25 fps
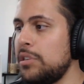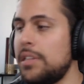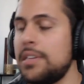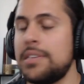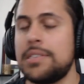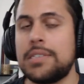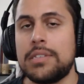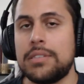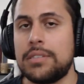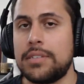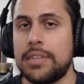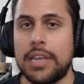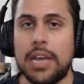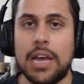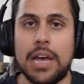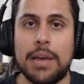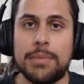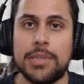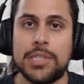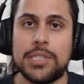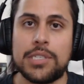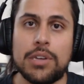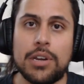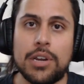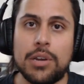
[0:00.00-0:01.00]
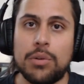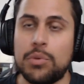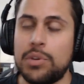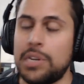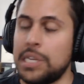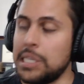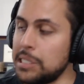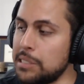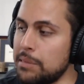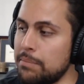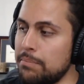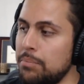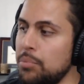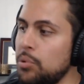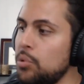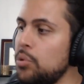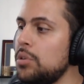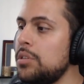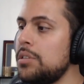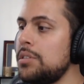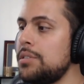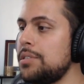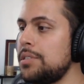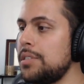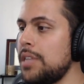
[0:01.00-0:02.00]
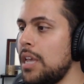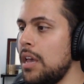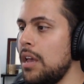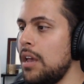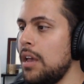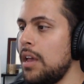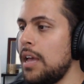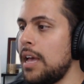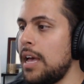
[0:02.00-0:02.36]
listen to commentary when it's in pools.